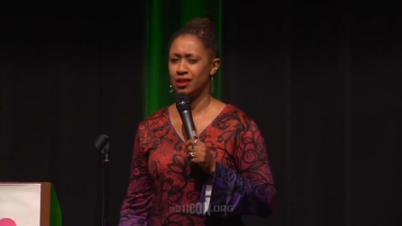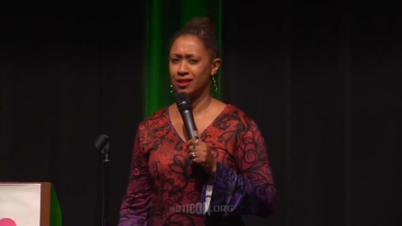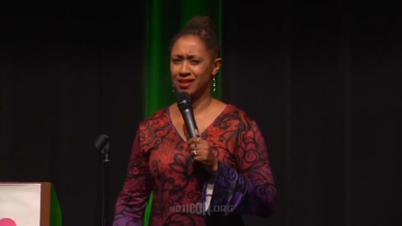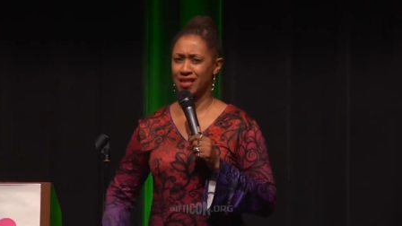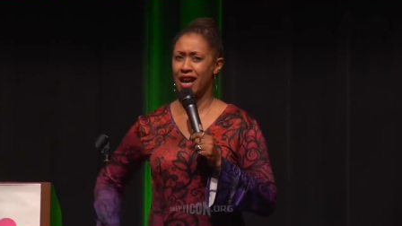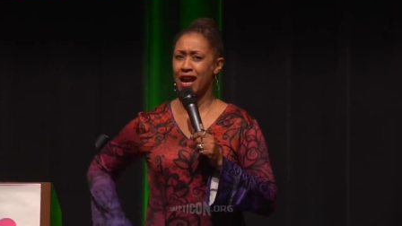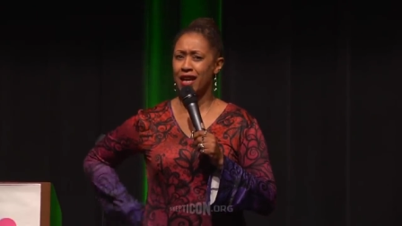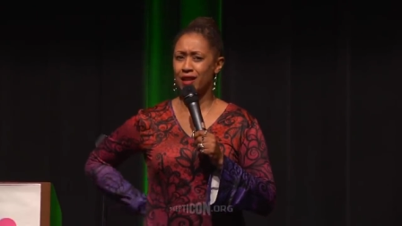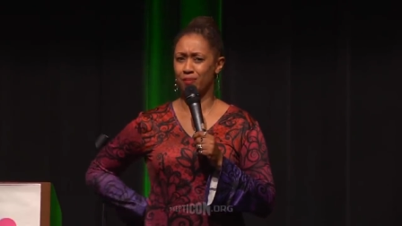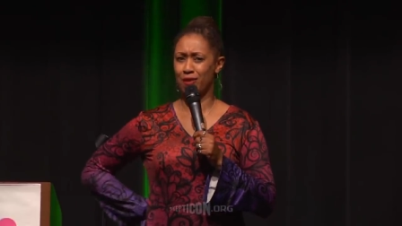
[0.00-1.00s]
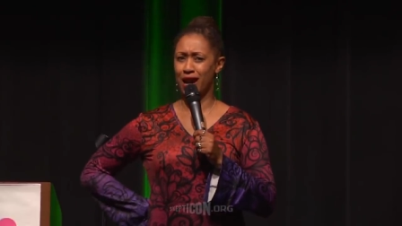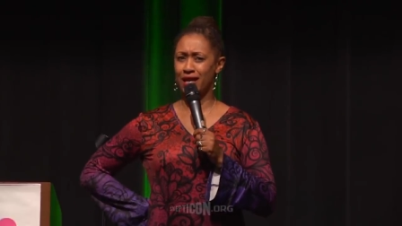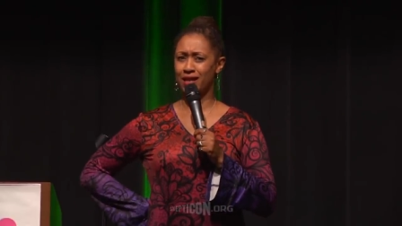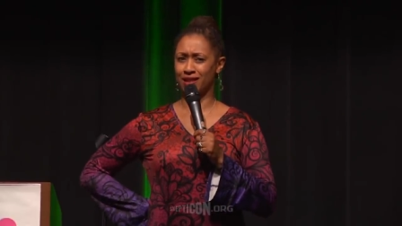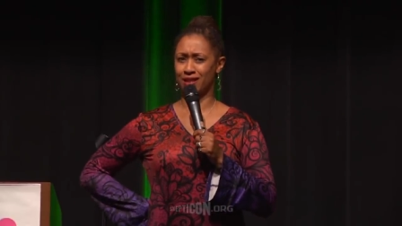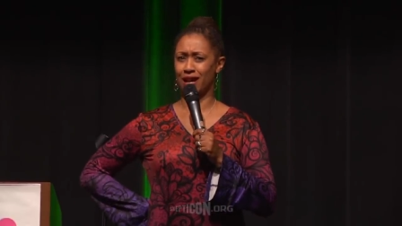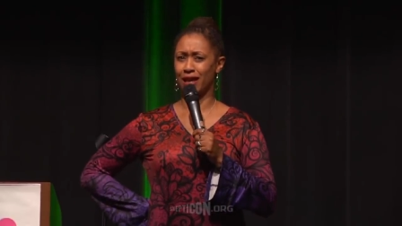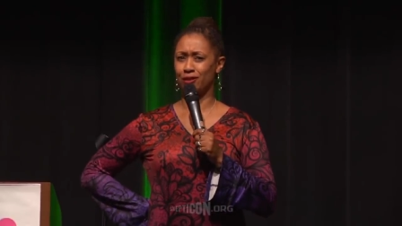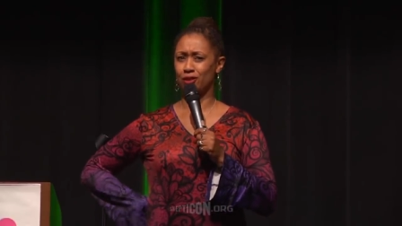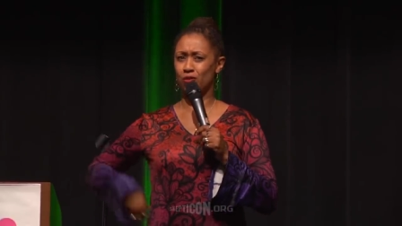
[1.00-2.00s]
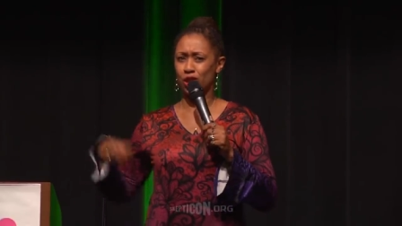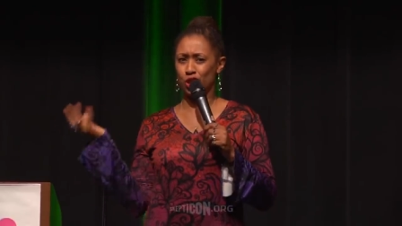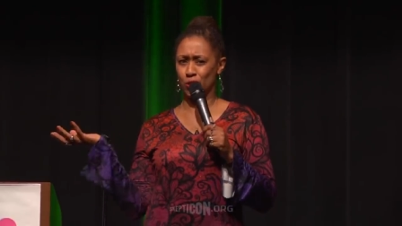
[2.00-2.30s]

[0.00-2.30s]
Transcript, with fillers: like, Zach, Mike, Tyler, what are